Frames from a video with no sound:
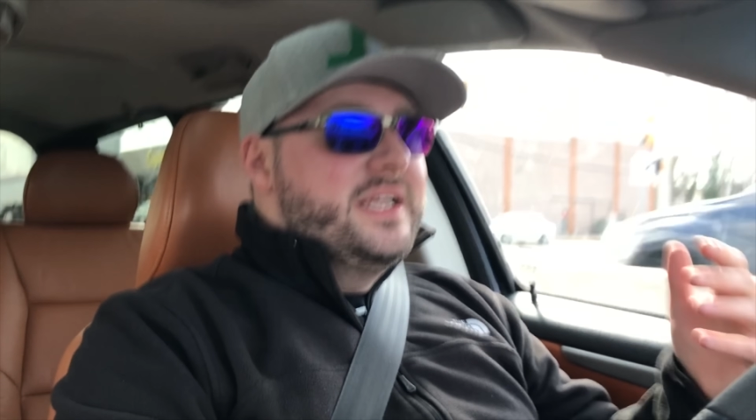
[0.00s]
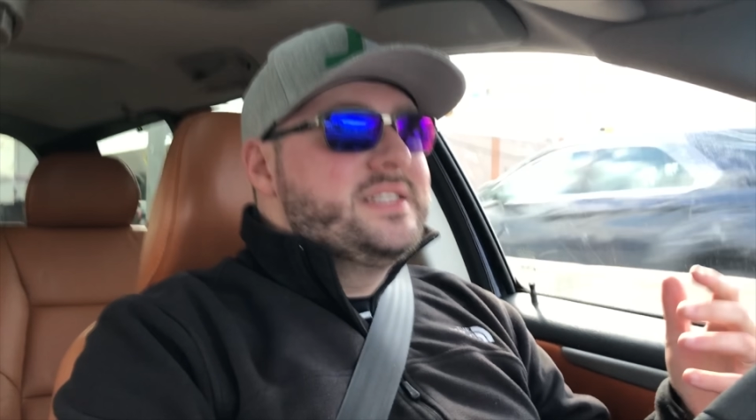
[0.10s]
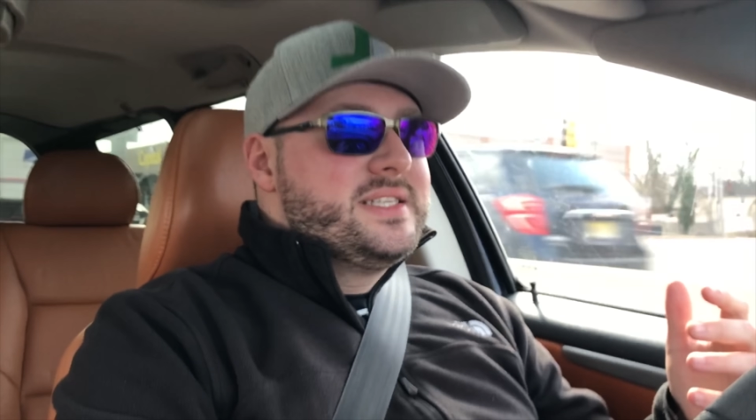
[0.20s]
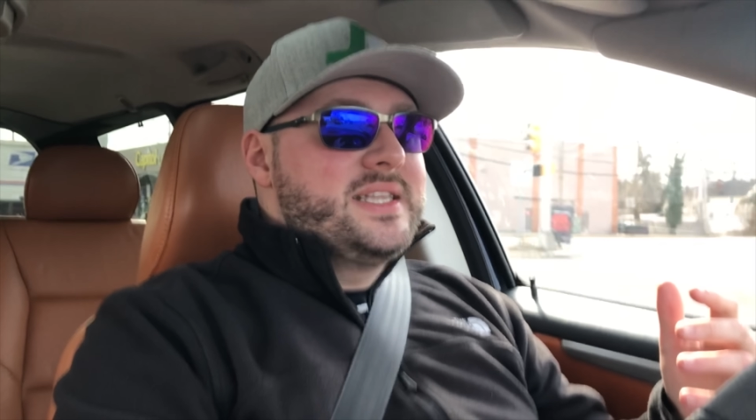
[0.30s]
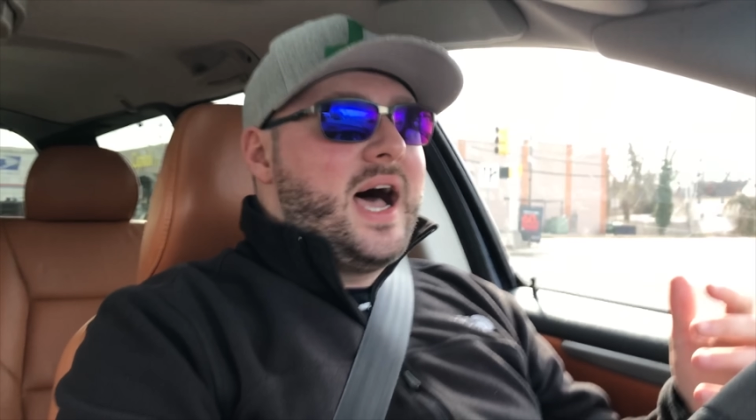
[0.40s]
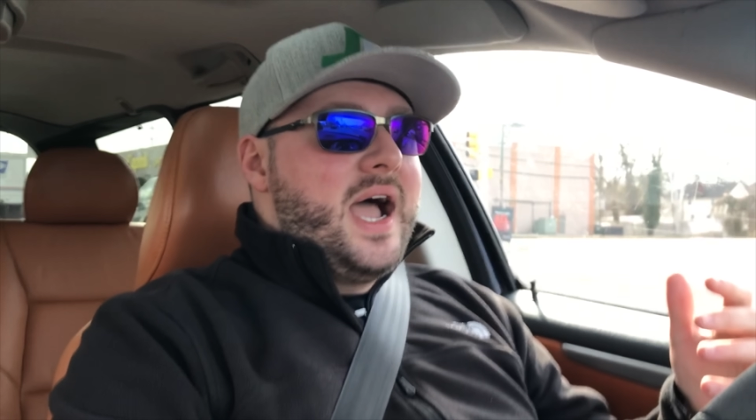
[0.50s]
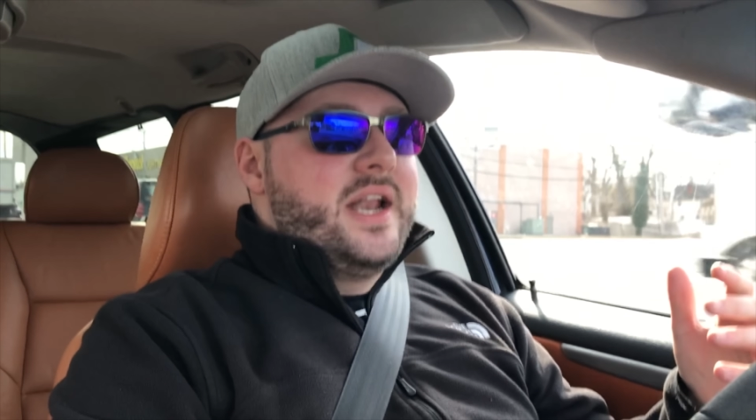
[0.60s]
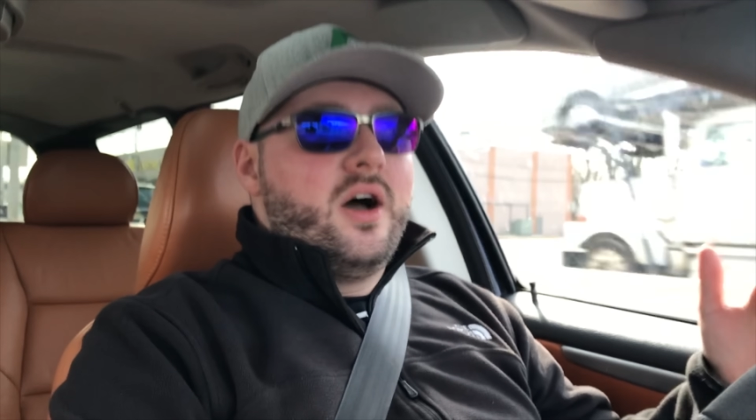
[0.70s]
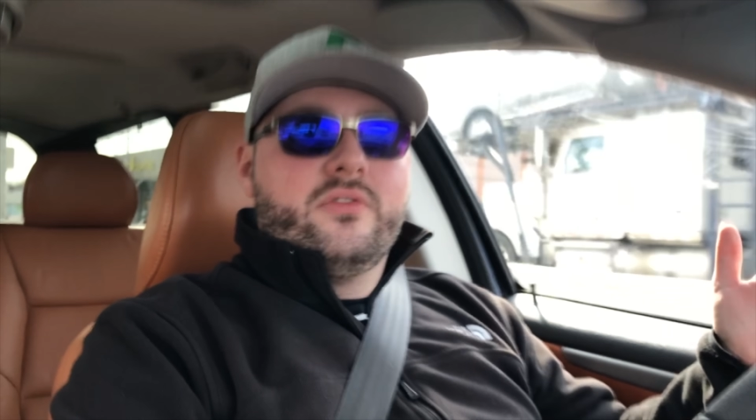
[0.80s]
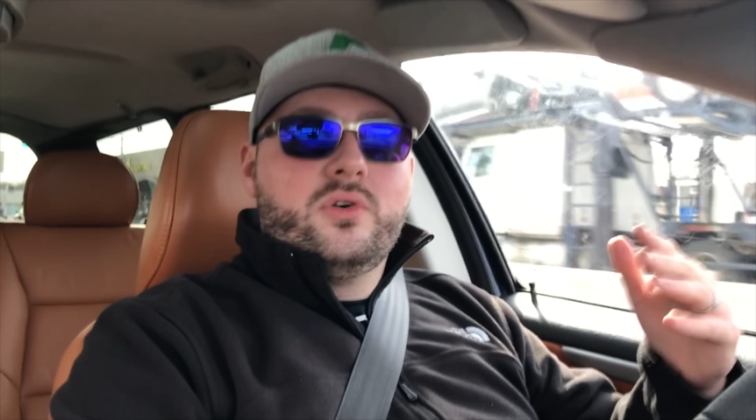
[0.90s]

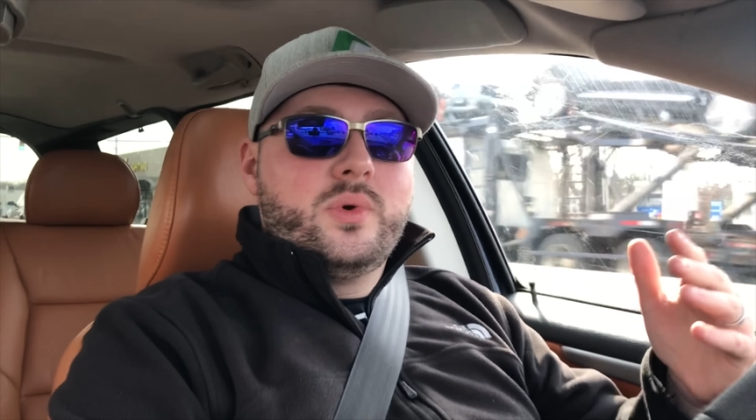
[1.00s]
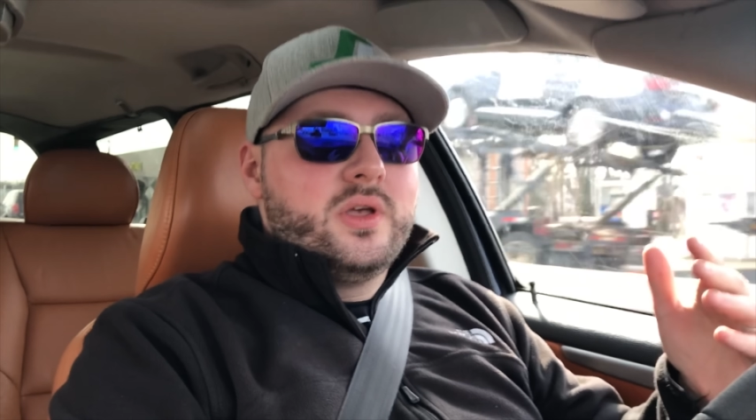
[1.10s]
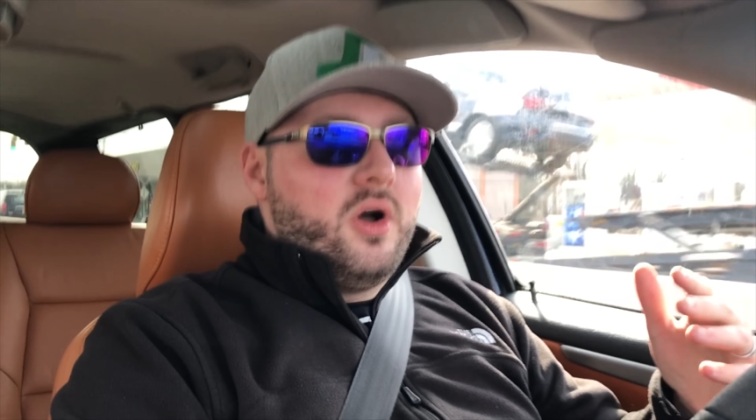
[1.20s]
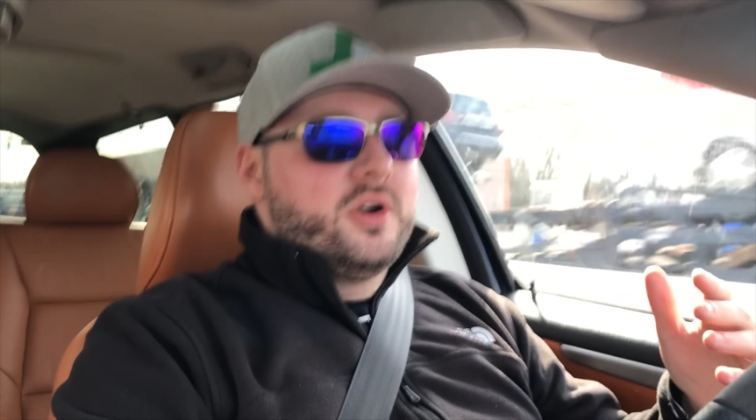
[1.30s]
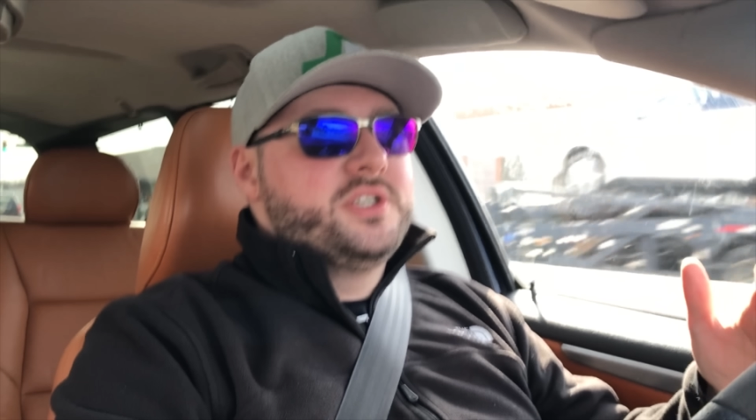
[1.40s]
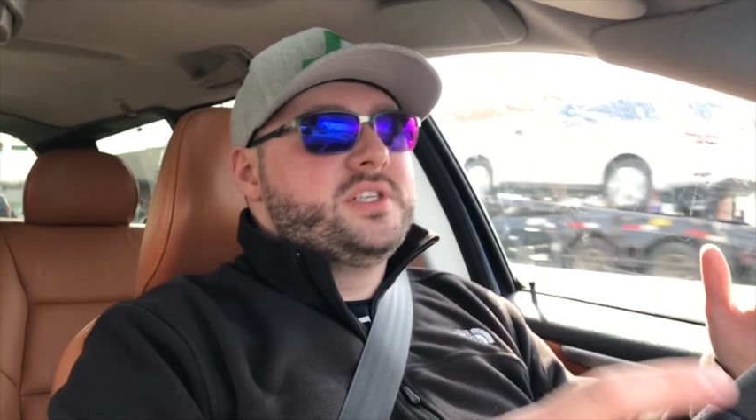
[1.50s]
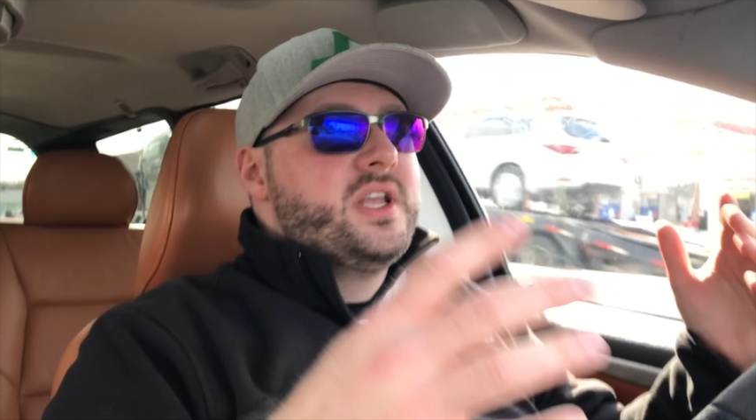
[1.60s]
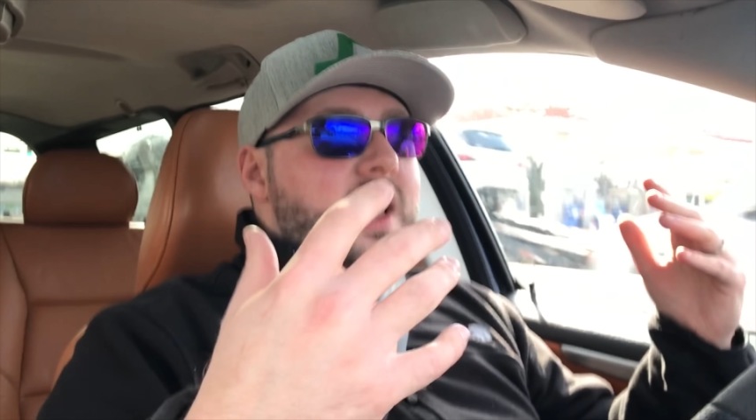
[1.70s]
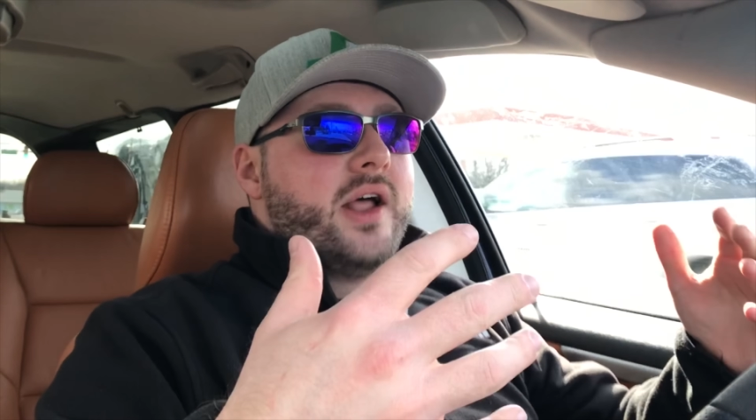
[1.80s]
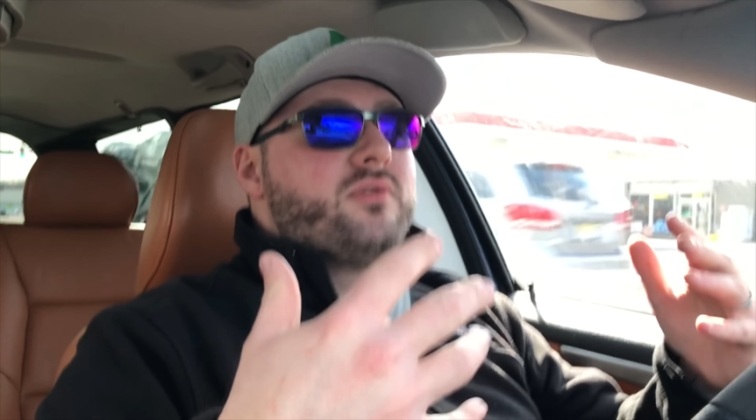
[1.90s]
inside of the wheel
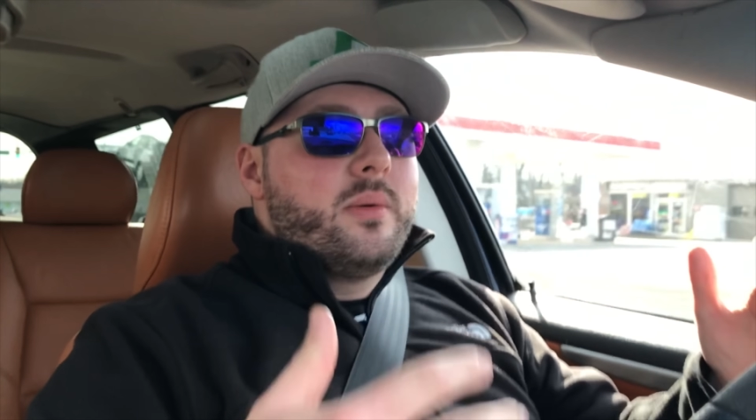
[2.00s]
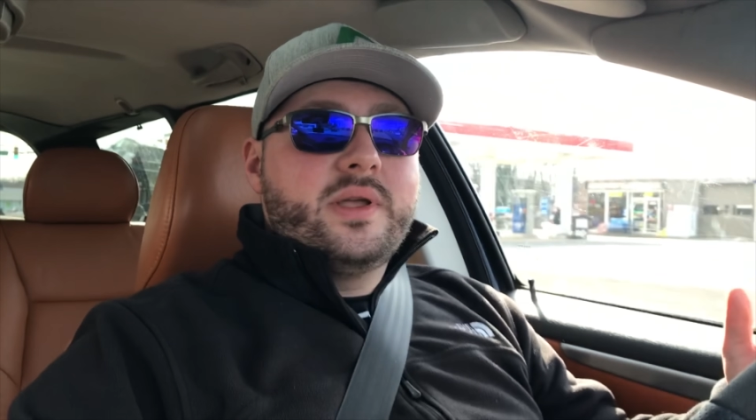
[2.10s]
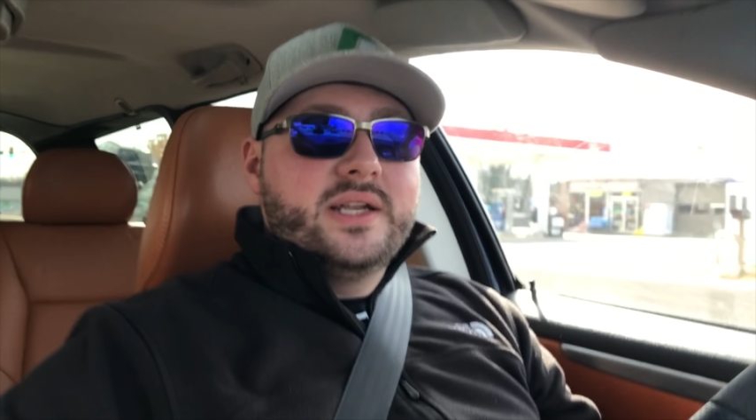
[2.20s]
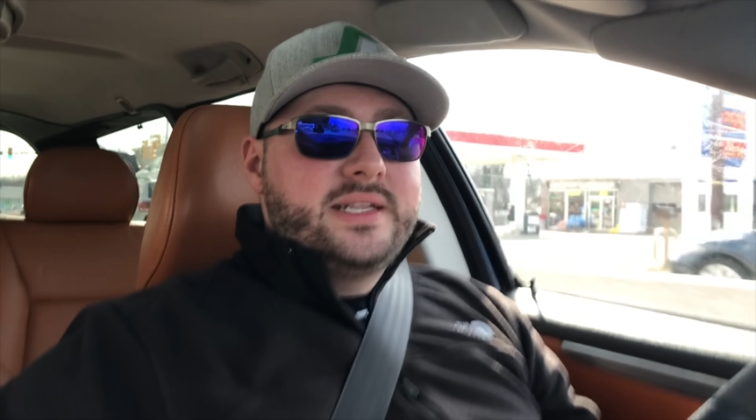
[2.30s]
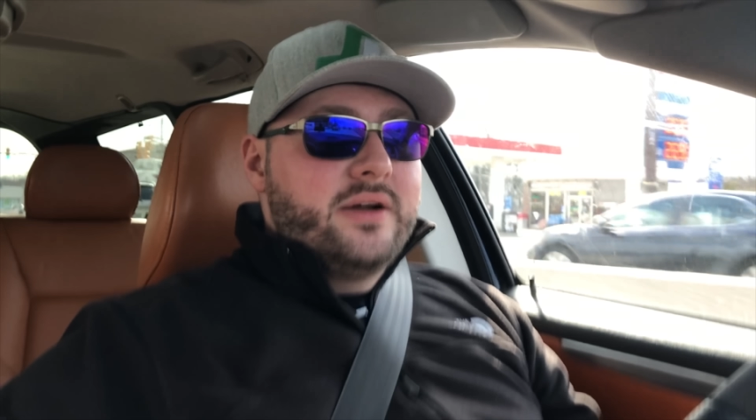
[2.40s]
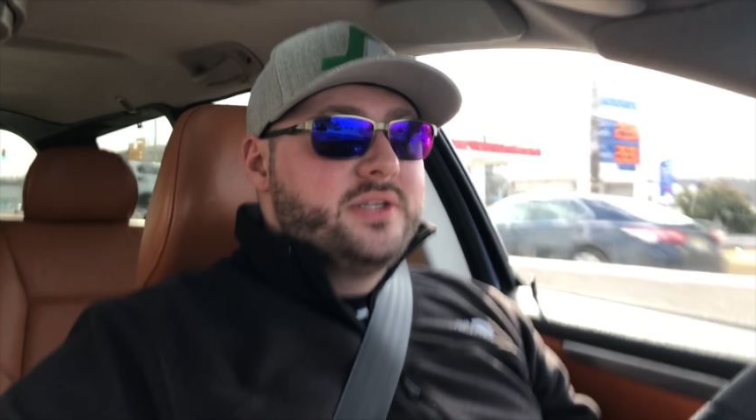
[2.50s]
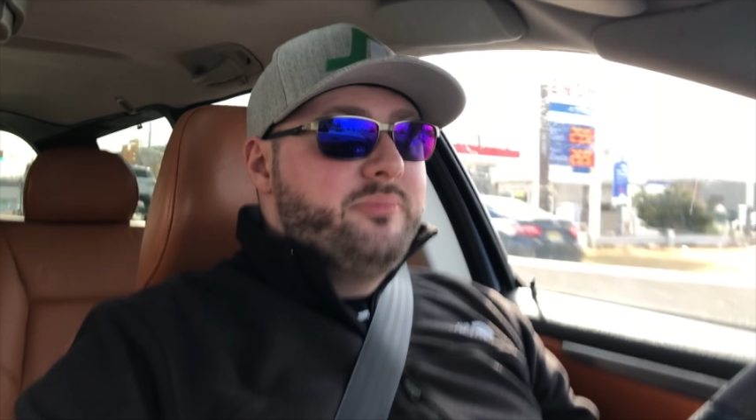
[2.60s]
arches and rubbing it down